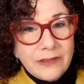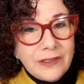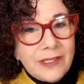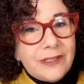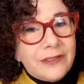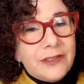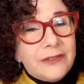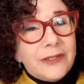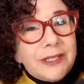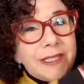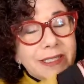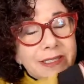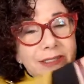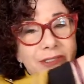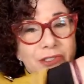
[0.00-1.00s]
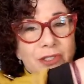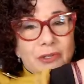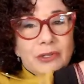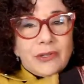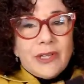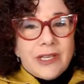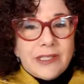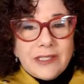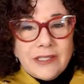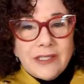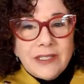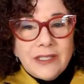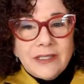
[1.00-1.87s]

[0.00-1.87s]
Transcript: I don't know if I can show you guys.